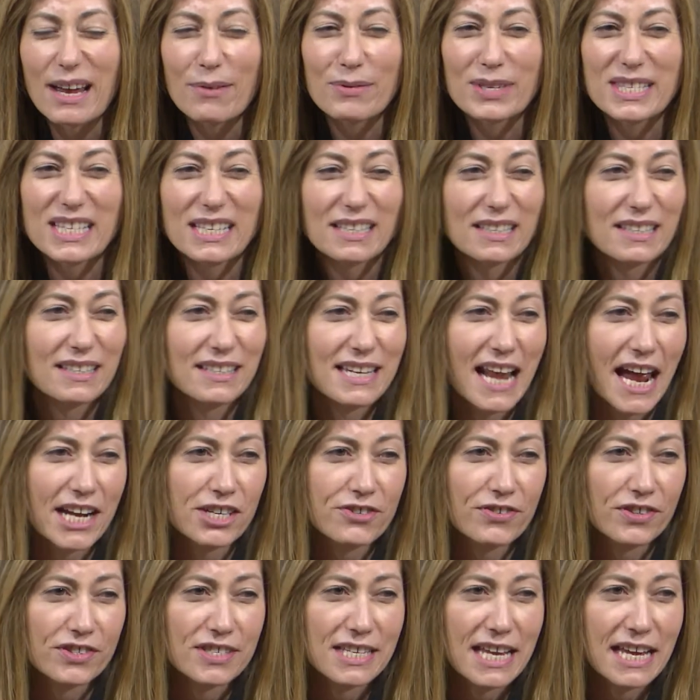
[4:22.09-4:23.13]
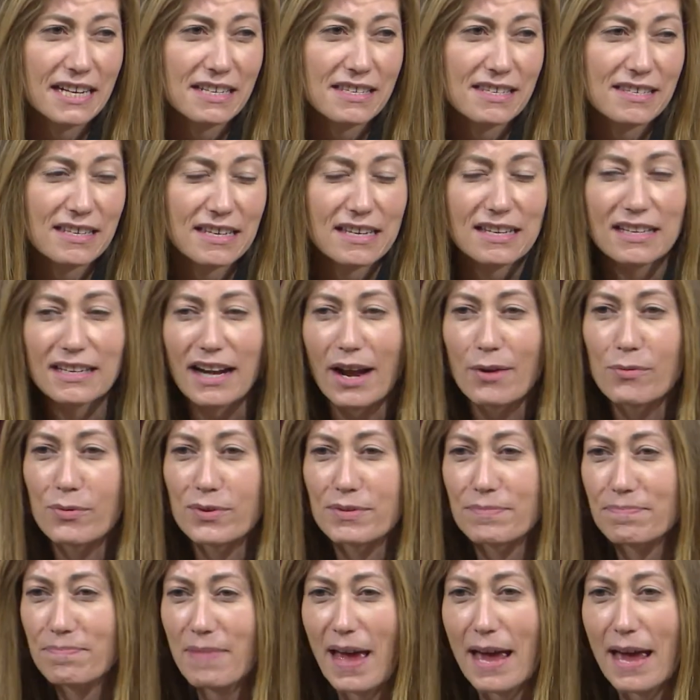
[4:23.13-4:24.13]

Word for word: I was in Nashville, Tennessee, and I would,